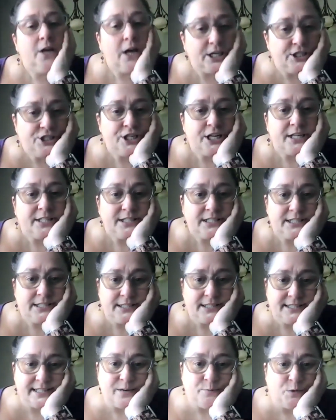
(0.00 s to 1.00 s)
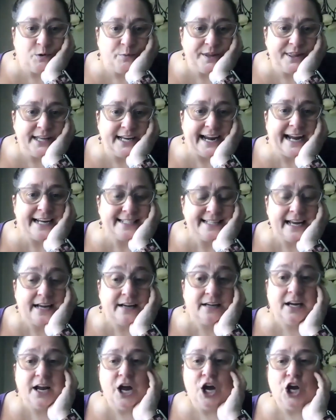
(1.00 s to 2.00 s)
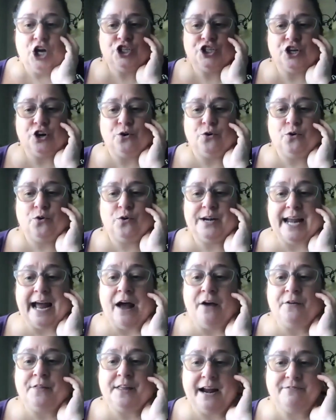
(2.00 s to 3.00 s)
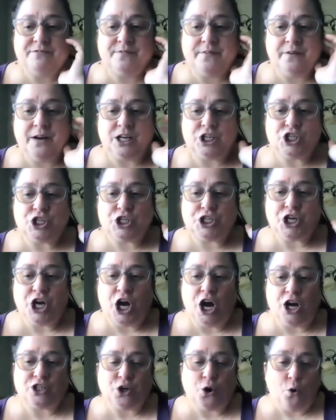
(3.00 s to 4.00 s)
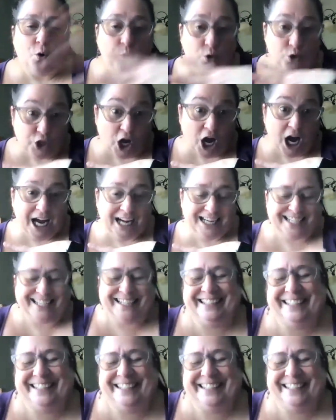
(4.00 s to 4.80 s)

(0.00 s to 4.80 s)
just someone with an accent. So now that I've talked a whole lot,